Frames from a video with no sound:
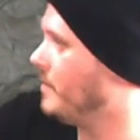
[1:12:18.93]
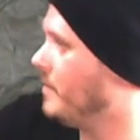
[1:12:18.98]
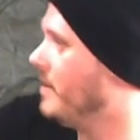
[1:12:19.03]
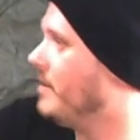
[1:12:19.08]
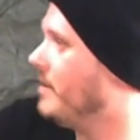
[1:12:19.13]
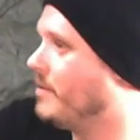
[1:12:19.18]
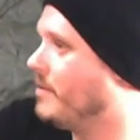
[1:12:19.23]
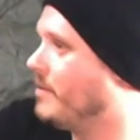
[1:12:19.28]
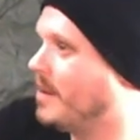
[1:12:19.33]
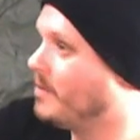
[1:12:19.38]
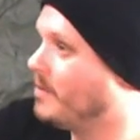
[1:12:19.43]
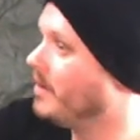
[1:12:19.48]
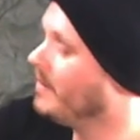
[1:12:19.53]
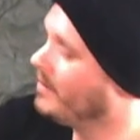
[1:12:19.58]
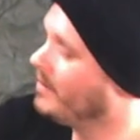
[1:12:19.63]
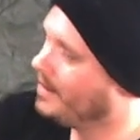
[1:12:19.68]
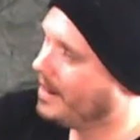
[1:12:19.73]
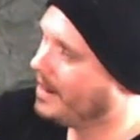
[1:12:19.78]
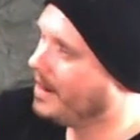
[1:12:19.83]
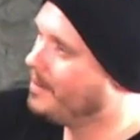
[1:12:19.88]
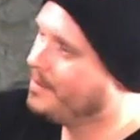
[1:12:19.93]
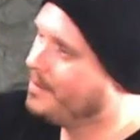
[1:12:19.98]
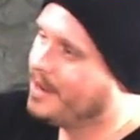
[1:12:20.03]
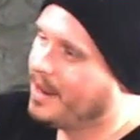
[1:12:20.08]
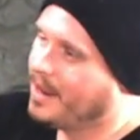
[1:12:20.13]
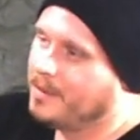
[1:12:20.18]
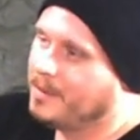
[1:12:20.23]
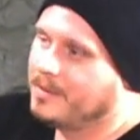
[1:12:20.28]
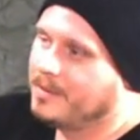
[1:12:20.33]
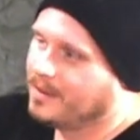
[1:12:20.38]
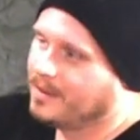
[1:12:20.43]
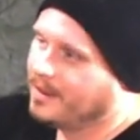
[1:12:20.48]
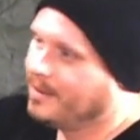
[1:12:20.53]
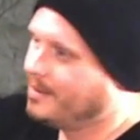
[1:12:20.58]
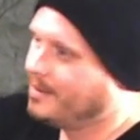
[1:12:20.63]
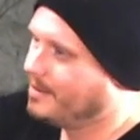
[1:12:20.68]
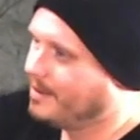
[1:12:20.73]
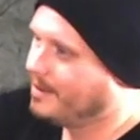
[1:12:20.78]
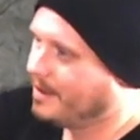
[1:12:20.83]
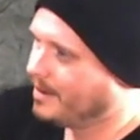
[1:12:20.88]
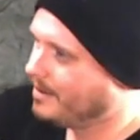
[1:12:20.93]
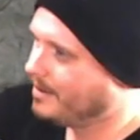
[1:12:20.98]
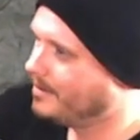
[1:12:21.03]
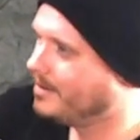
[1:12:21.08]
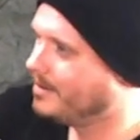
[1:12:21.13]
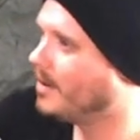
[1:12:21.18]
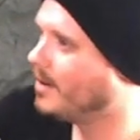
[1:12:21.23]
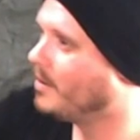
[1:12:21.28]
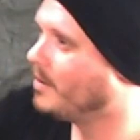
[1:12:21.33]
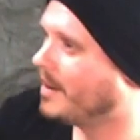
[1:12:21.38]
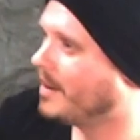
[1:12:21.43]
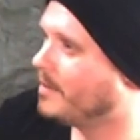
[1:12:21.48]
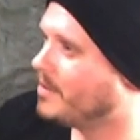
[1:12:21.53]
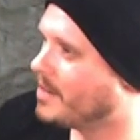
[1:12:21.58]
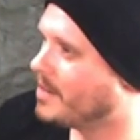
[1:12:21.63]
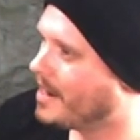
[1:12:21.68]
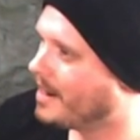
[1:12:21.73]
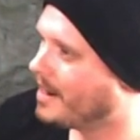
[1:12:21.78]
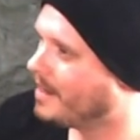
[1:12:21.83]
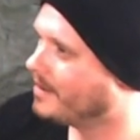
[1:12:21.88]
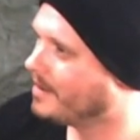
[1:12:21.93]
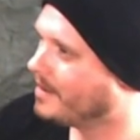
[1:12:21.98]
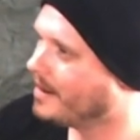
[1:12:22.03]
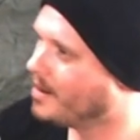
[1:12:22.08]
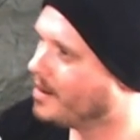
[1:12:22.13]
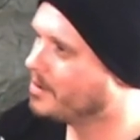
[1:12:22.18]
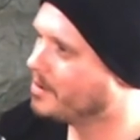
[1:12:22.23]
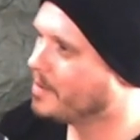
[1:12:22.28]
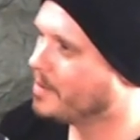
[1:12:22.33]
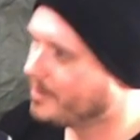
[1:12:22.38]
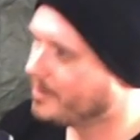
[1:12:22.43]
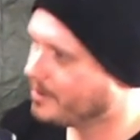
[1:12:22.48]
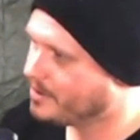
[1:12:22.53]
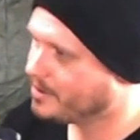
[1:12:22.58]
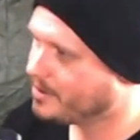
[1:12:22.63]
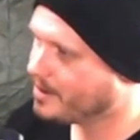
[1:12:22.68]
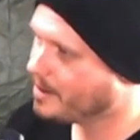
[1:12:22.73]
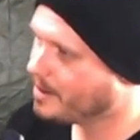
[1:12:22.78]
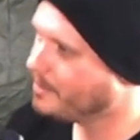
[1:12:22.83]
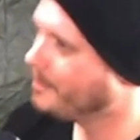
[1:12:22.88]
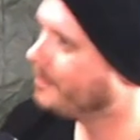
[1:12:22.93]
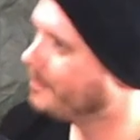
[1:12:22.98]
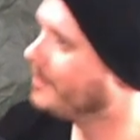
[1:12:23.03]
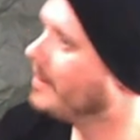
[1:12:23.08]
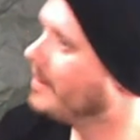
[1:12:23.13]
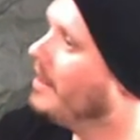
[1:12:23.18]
I went through, I won't even name names because, don't want to give them shout outs. They don't sponsor the show.